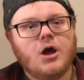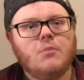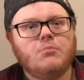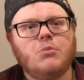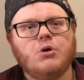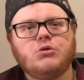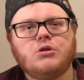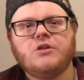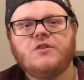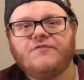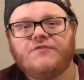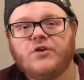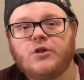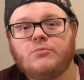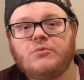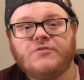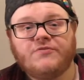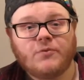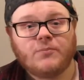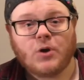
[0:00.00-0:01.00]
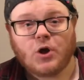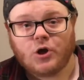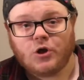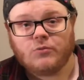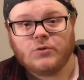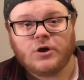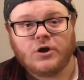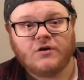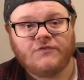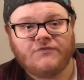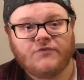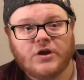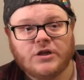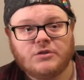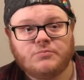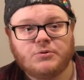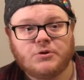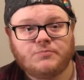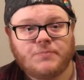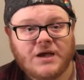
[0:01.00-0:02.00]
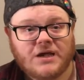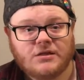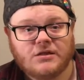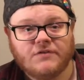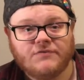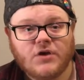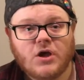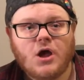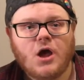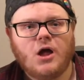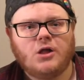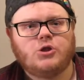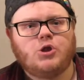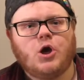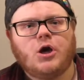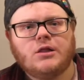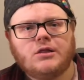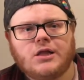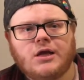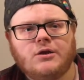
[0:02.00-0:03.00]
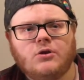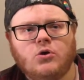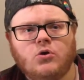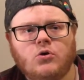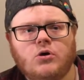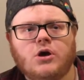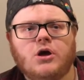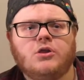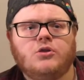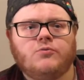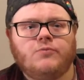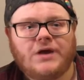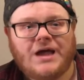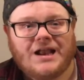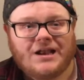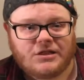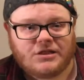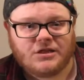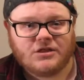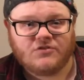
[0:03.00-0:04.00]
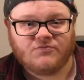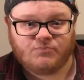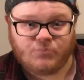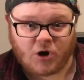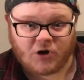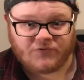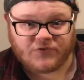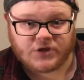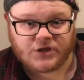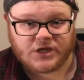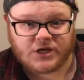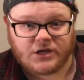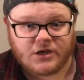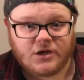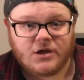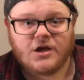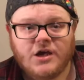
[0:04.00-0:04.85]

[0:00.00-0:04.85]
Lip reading: Most of the film is from her and her friend's perspective, a childlike look at the realities of poverty.